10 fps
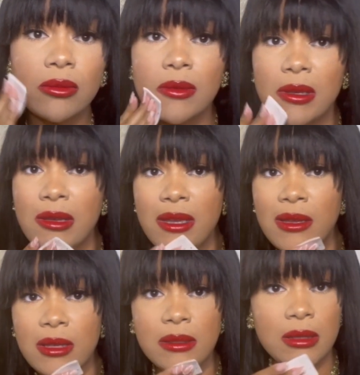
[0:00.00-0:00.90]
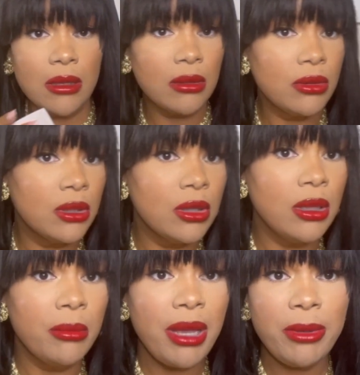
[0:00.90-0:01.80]
It is,
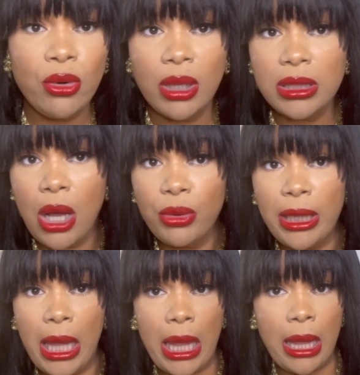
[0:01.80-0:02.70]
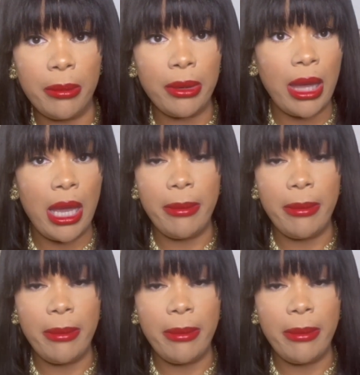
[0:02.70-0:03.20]
baby girl is holding up, okay?